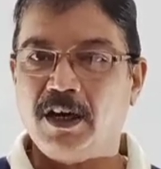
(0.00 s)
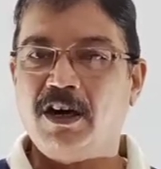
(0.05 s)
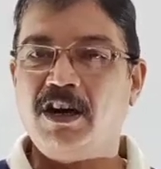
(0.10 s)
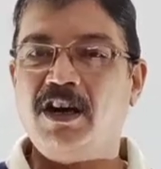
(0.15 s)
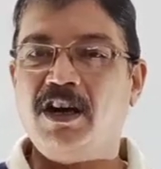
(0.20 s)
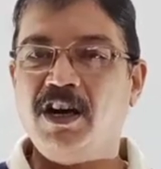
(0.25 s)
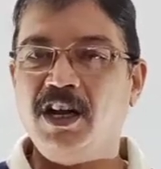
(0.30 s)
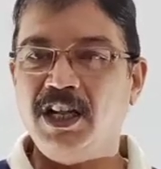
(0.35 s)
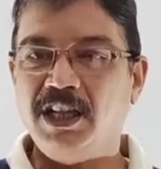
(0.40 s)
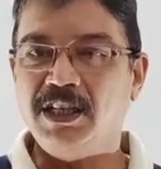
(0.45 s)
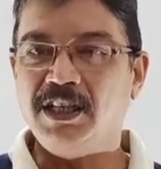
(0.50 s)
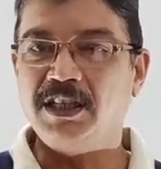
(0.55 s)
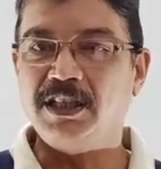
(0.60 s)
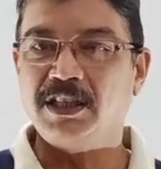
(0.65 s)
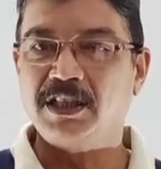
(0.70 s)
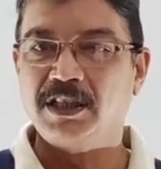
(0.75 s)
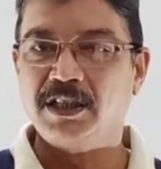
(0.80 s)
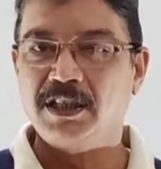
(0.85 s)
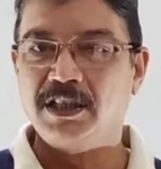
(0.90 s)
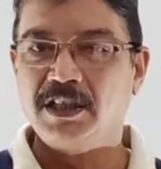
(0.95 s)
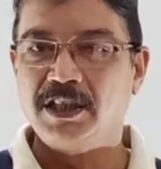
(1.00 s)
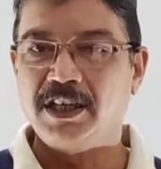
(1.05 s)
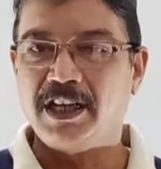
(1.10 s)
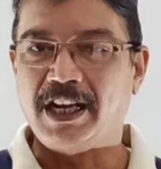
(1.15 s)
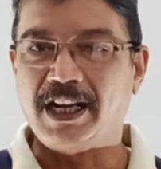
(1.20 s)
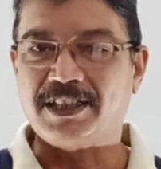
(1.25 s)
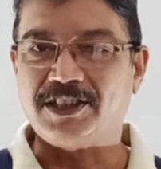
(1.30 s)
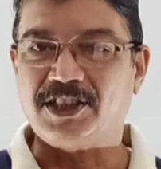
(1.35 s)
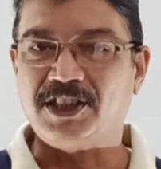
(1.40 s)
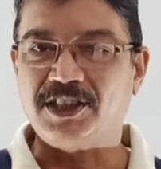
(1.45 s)
All the
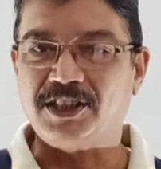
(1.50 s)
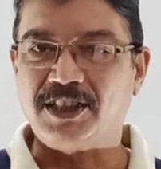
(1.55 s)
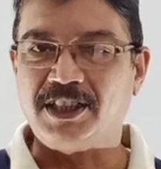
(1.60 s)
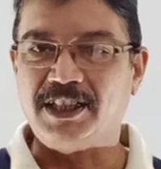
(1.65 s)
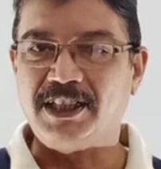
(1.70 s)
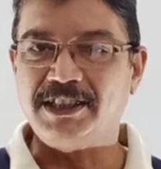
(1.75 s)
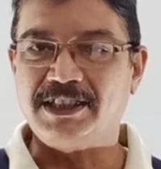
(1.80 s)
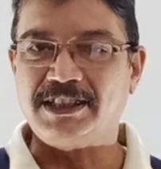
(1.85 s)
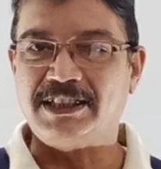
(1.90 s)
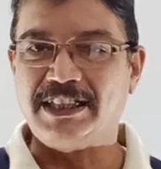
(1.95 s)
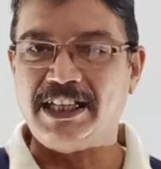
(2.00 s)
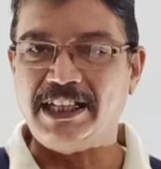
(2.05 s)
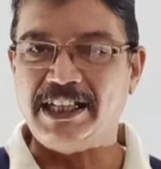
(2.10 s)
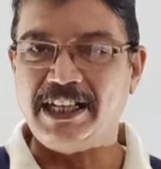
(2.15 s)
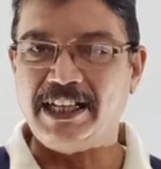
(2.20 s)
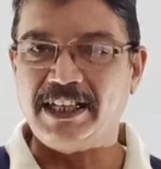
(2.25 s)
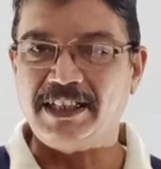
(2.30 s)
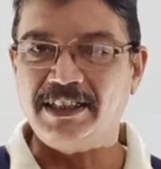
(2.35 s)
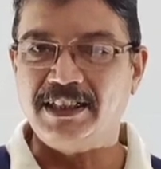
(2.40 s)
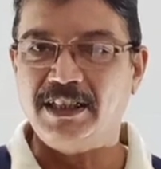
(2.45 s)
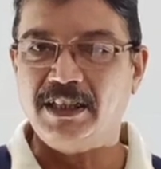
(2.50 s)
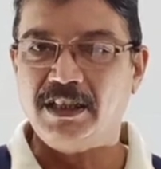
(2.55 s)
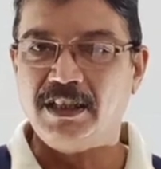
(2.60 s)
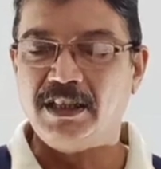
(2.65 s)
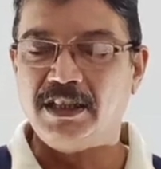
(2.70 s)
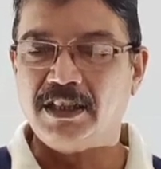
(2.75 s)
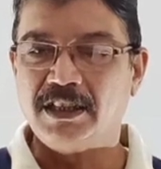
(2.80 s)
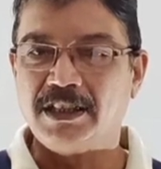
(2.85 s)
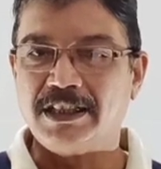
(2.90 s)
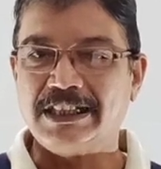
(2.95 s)
accessories needed
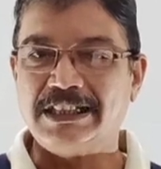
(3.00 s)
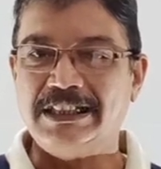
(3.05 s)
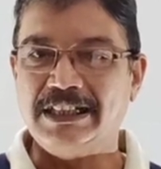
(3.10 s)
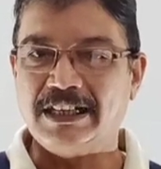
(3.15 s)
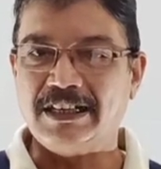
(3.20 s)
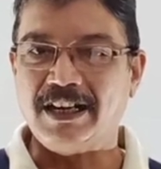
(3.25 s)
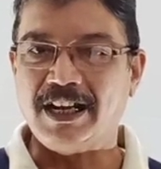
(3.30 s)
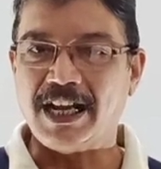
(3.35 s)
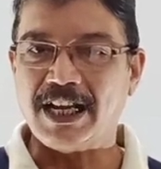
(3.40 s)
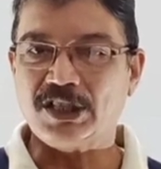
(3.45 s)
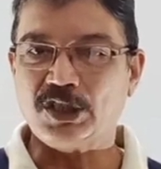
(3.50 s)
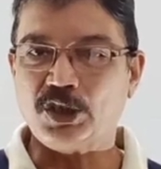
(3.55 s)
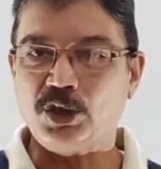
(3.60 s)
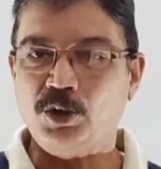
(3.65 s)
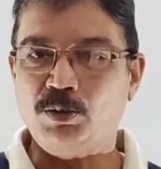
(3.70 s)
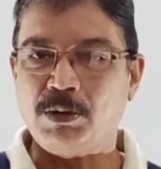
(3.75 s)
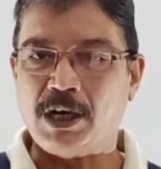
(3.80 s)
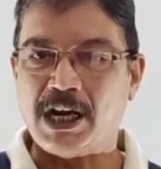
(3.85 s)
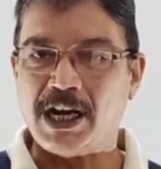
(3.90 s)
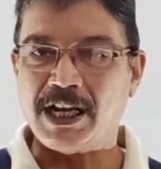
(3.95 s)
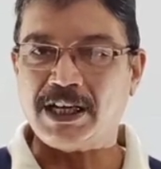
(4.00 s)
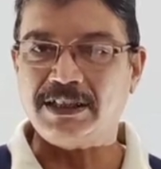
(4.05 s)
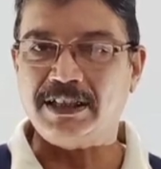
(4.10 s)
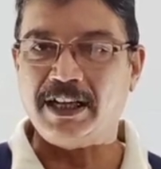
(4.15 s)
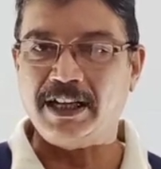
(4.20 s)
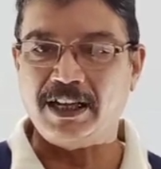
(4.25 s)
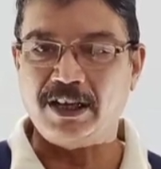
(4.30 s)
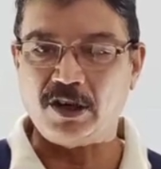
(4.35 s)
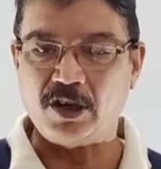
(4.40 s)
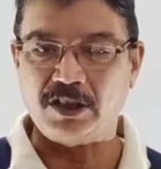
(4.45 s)
in the classroom are
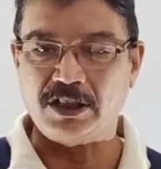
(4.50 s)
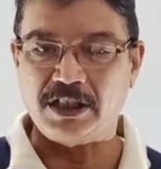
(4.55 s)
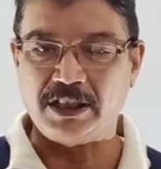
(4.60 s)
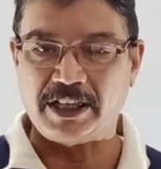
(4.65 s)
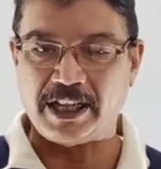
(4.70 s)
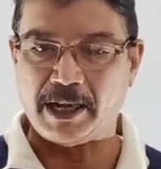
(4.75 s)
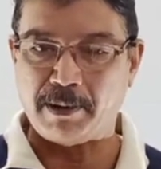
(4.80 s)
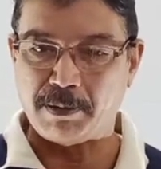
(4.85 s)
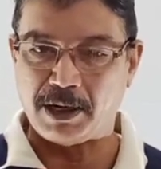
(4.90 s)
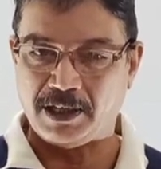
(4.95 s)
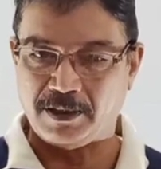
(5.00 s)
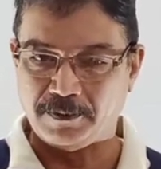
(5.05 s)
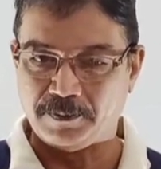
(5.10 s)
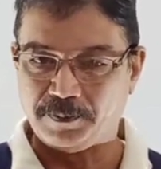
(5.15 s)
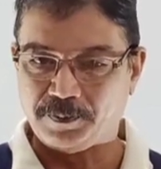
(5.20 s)
there on the table.